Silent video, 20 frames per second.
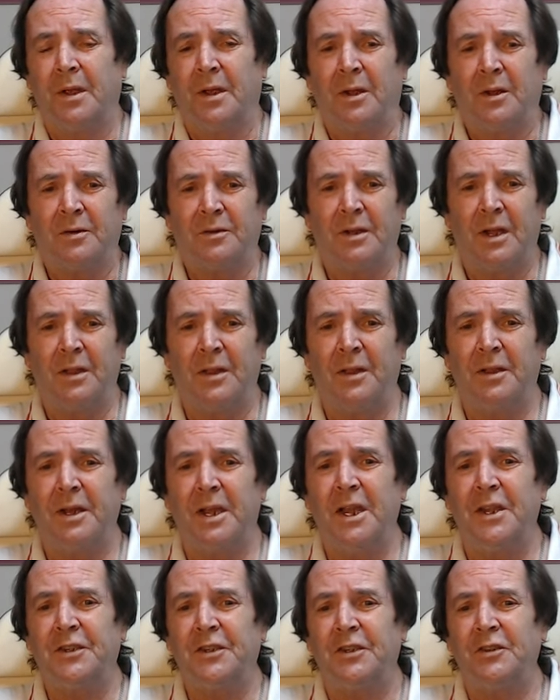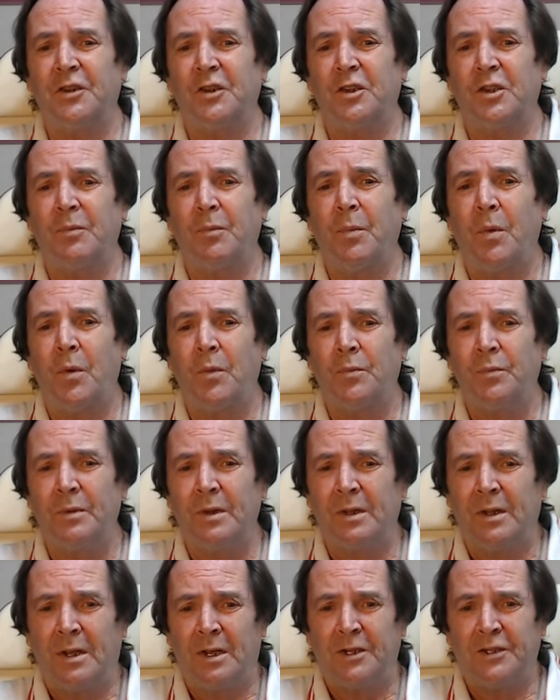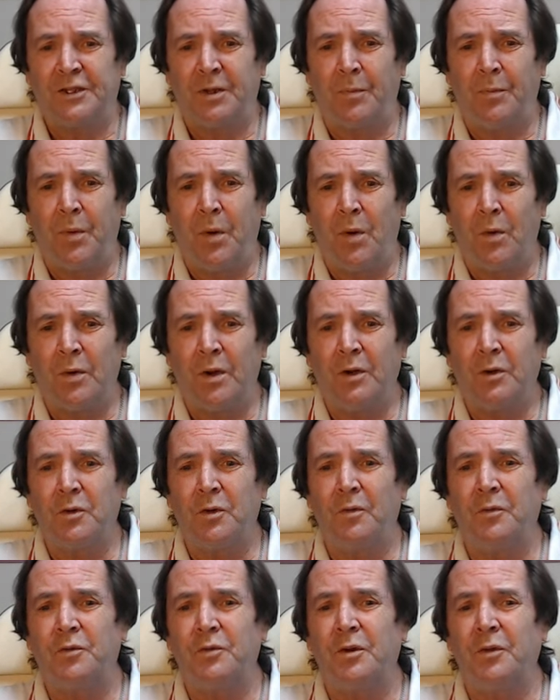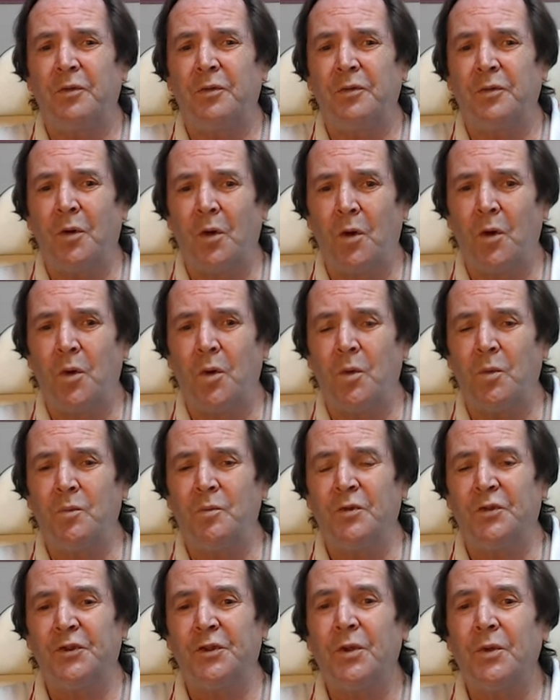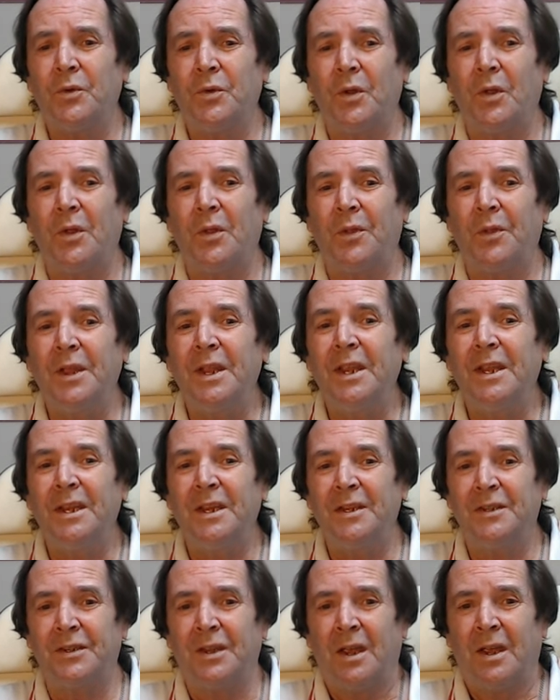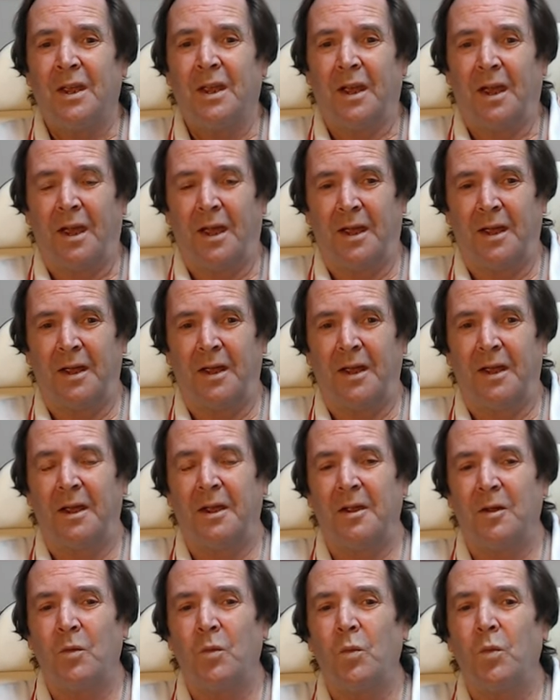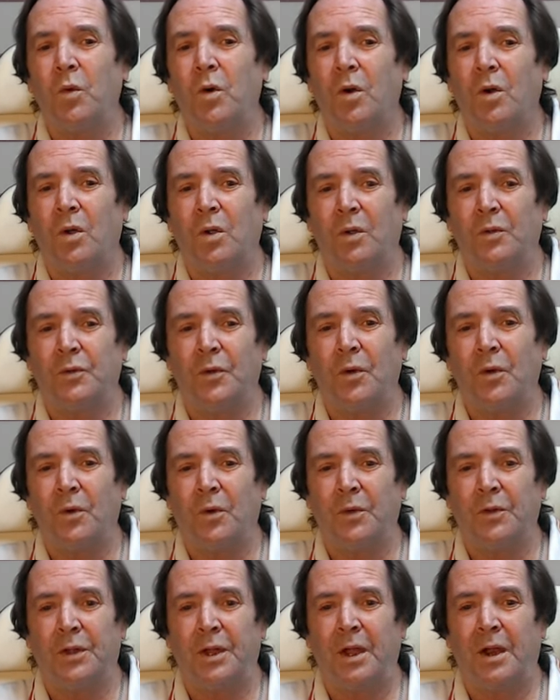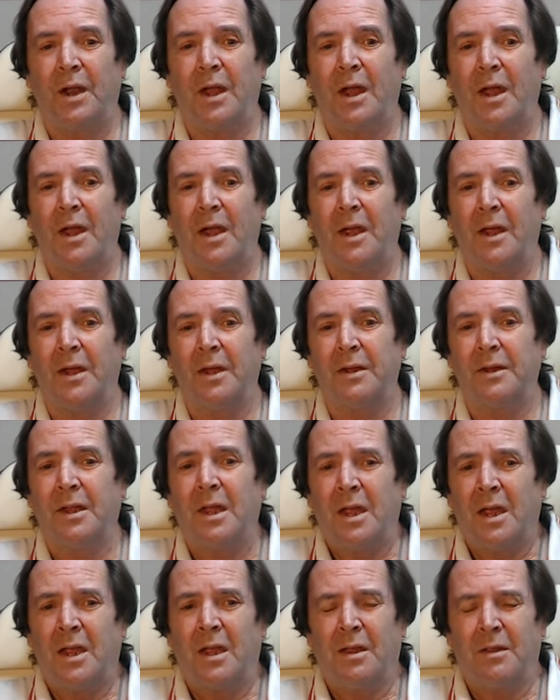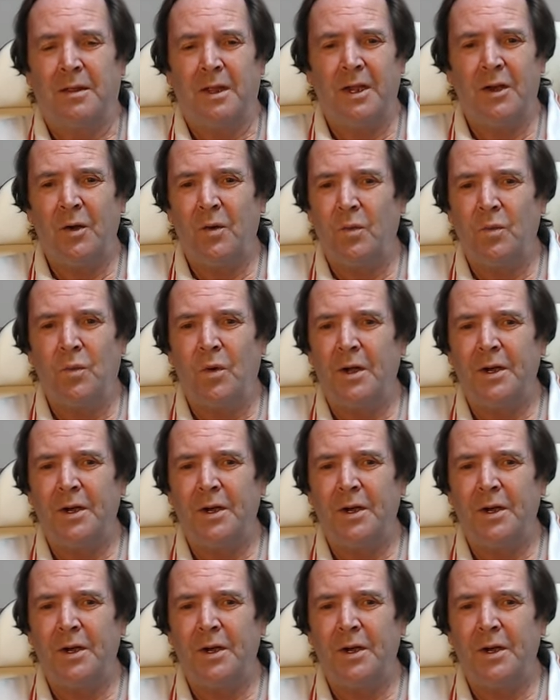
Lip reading: Rather, it's a supporter of reforms to these world order, and they don't want